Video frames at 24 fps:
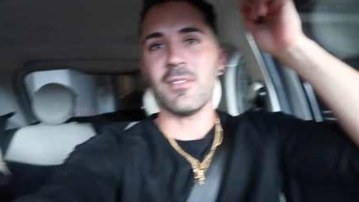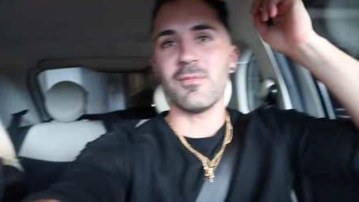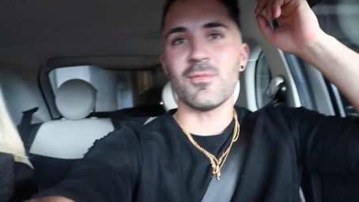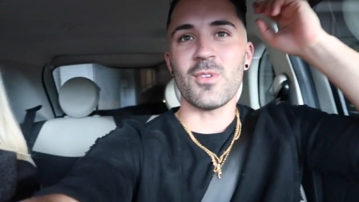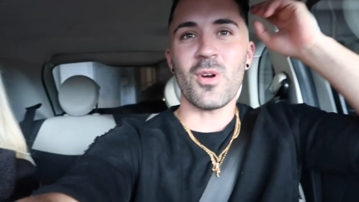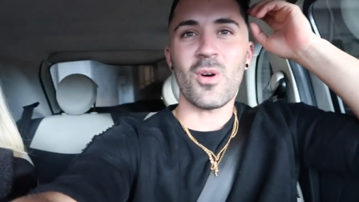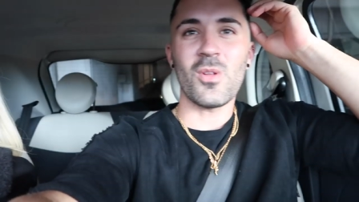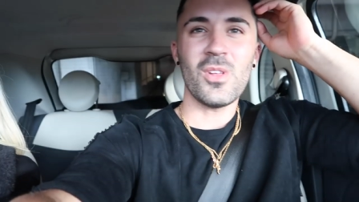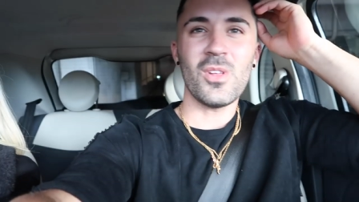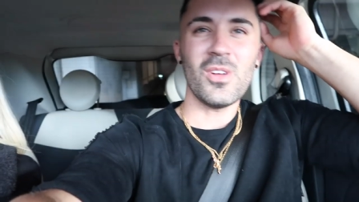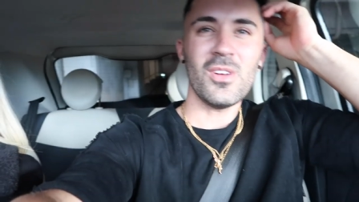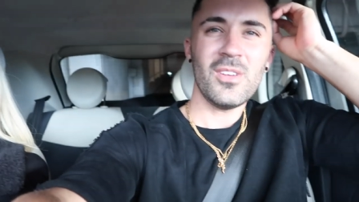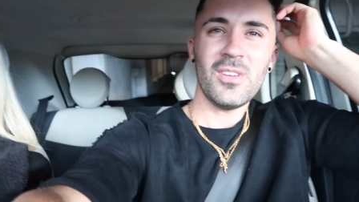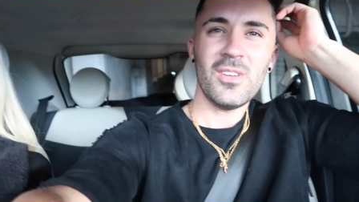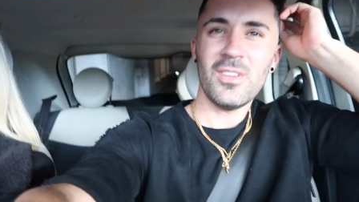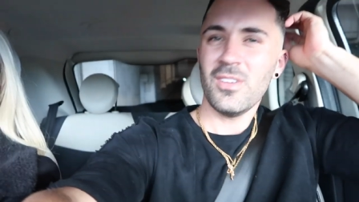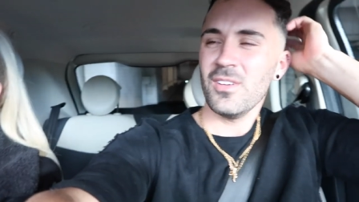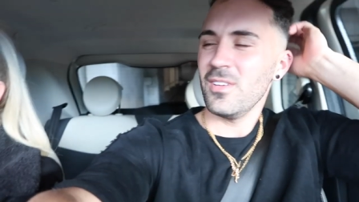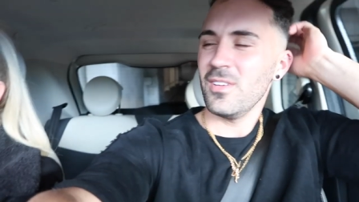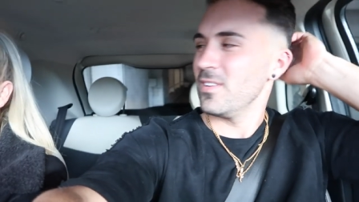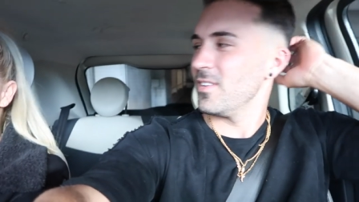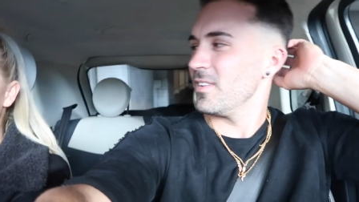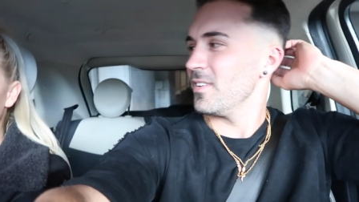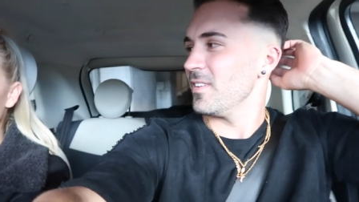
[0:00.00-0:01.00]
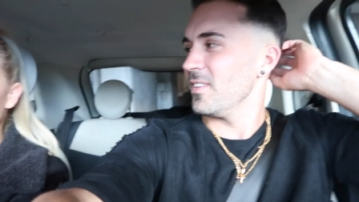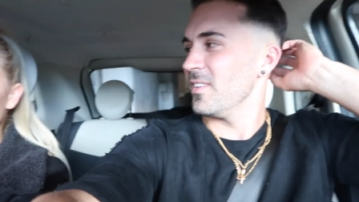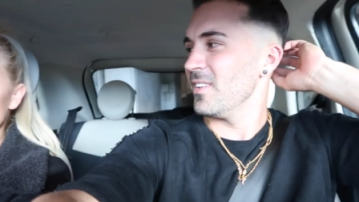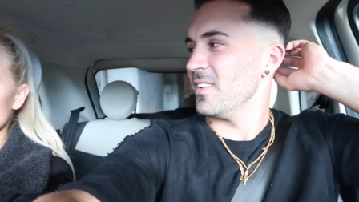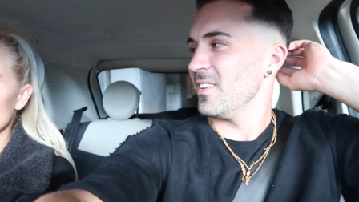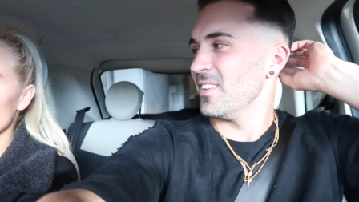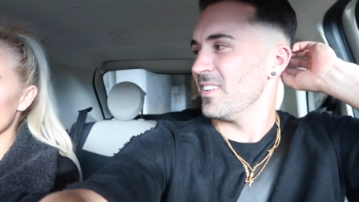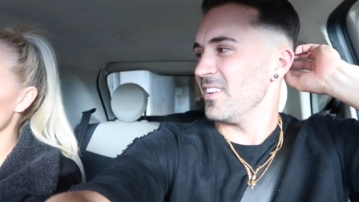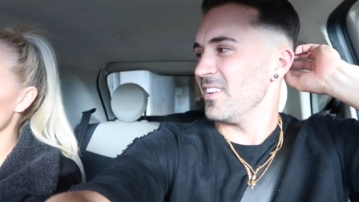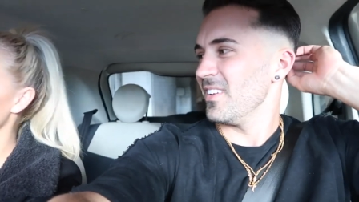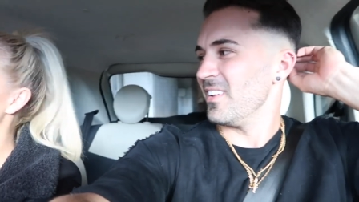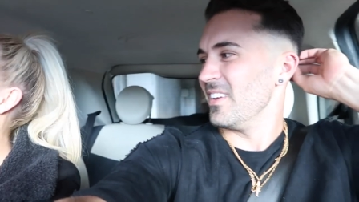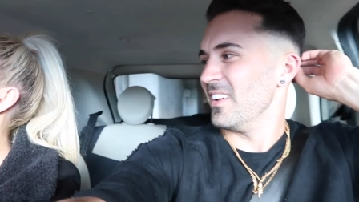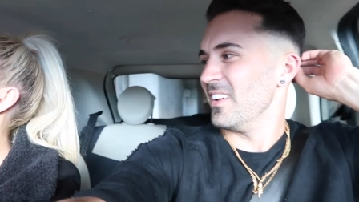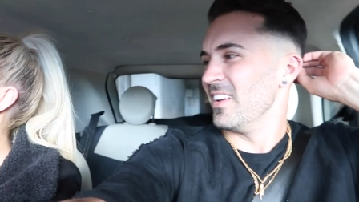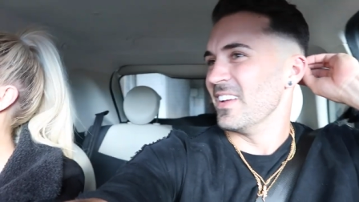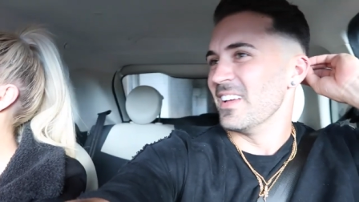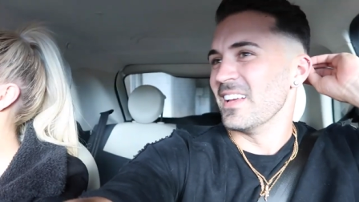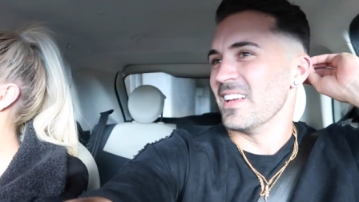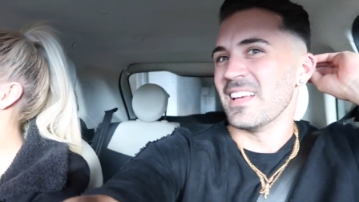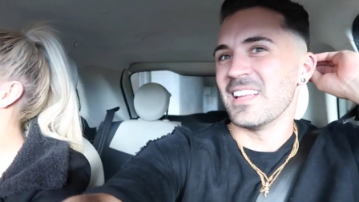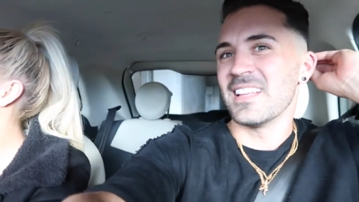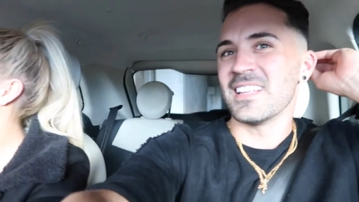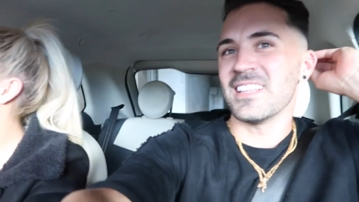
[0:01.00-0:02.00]
out and roll her? Roll
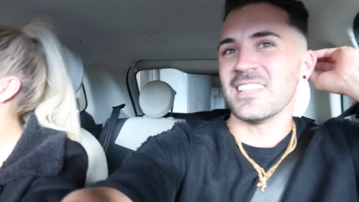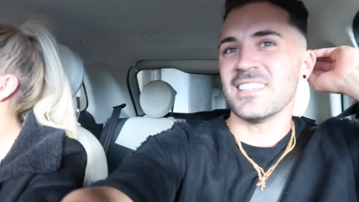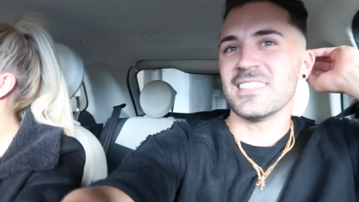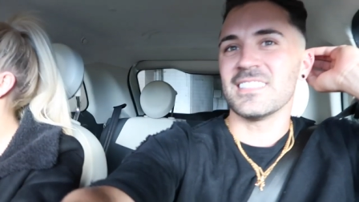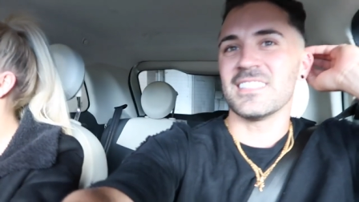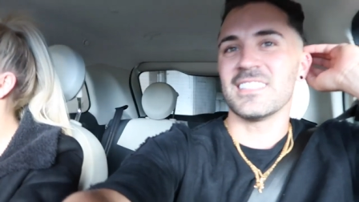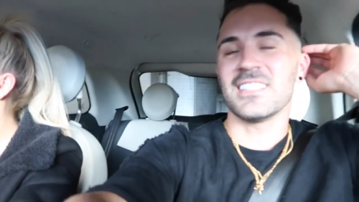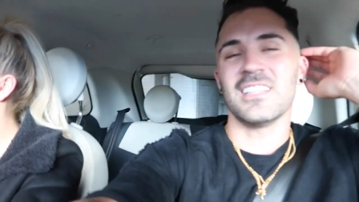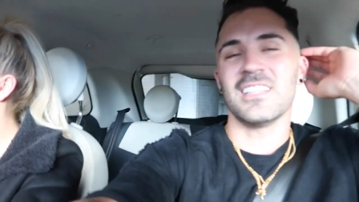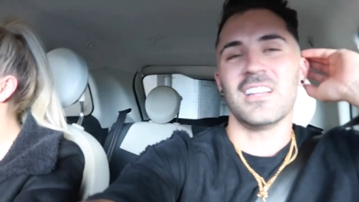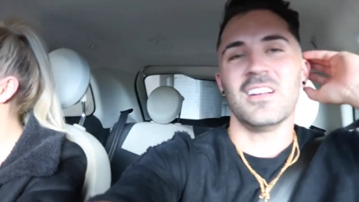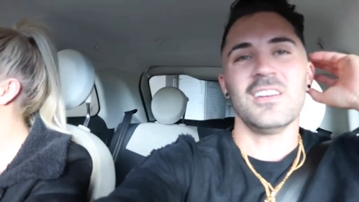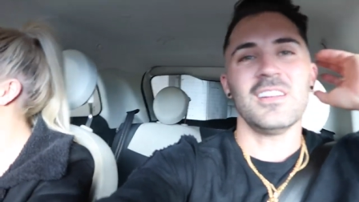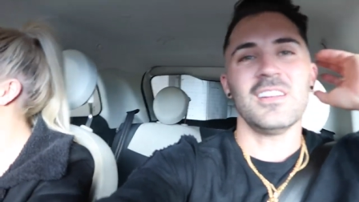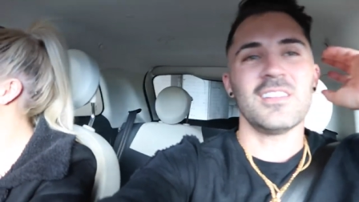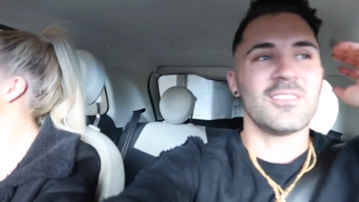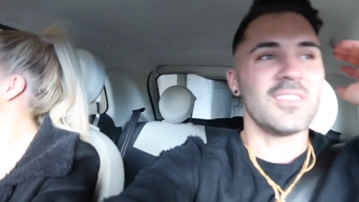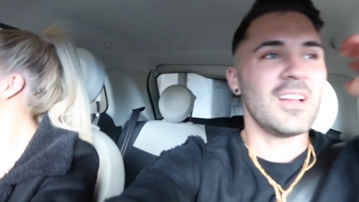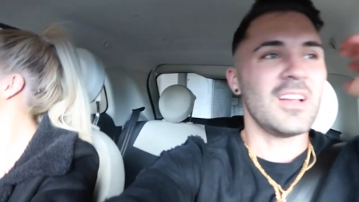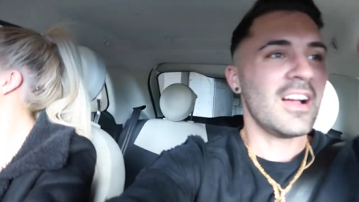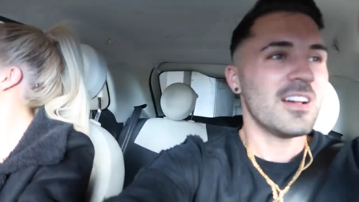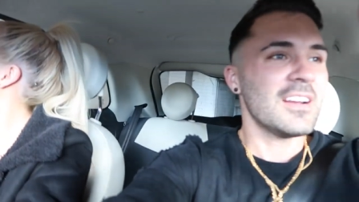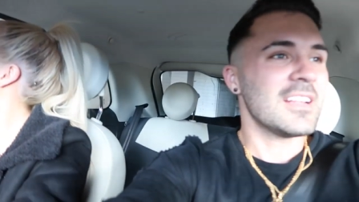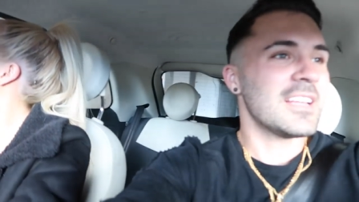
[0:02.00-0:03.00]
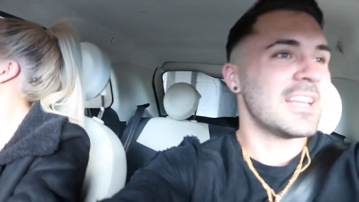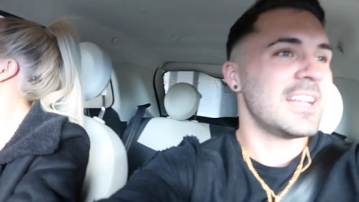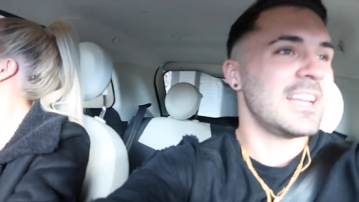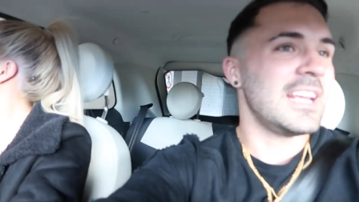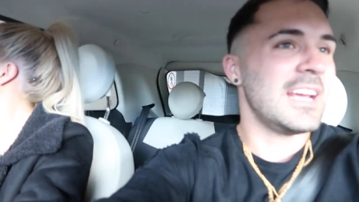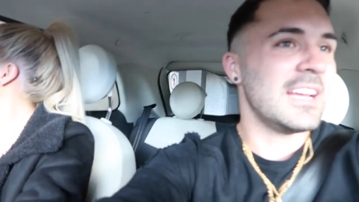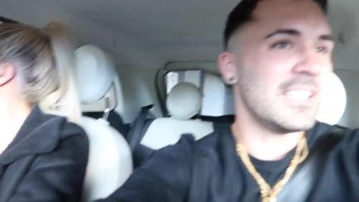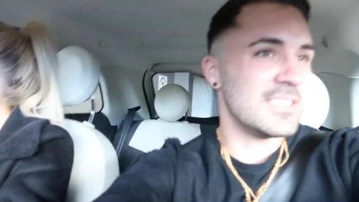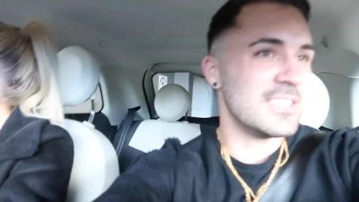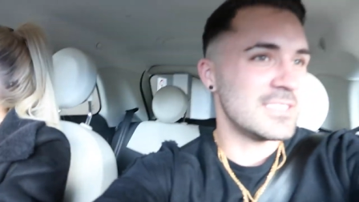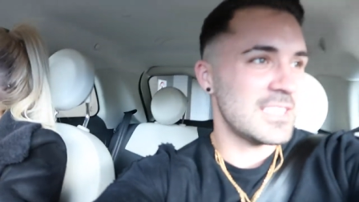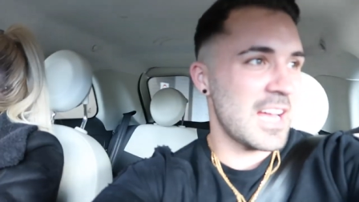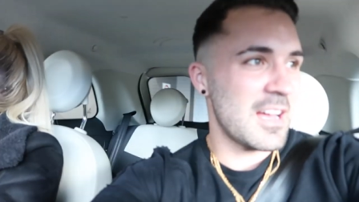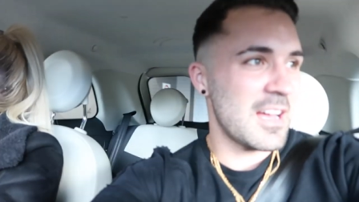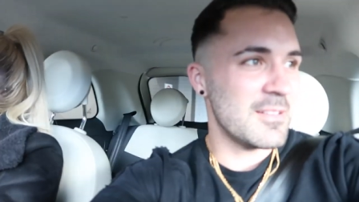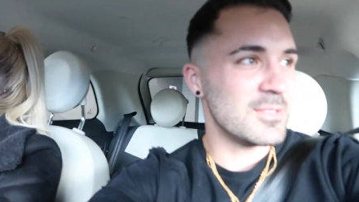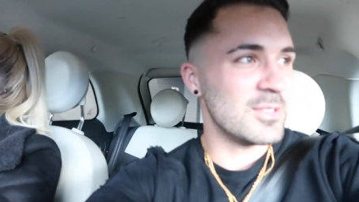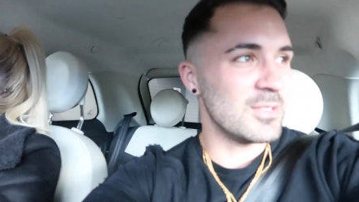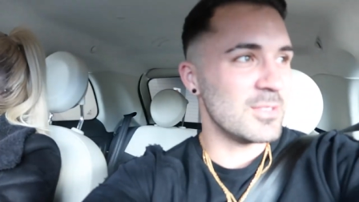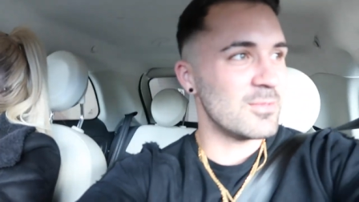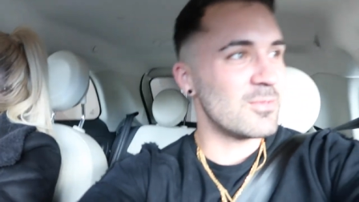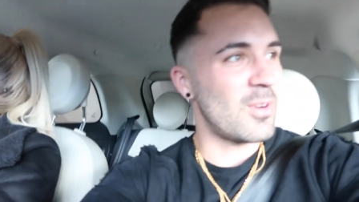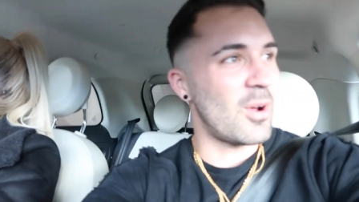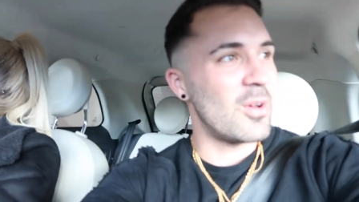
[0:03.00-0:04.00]
her! I'm gonna, I'm gonna get out and just
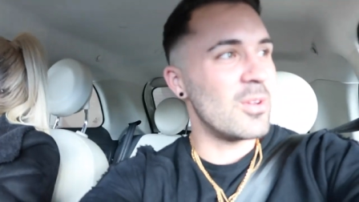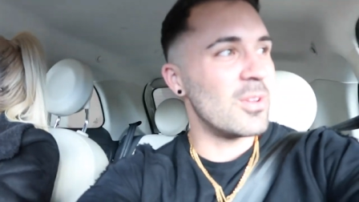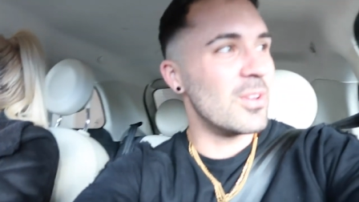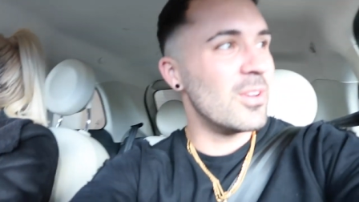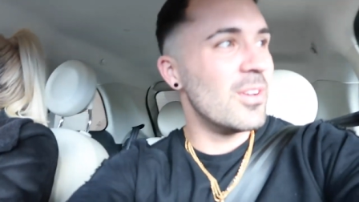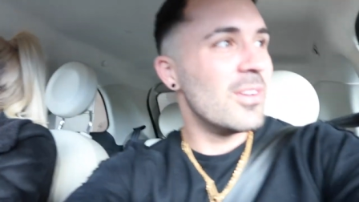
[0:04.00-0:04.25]
absolute roll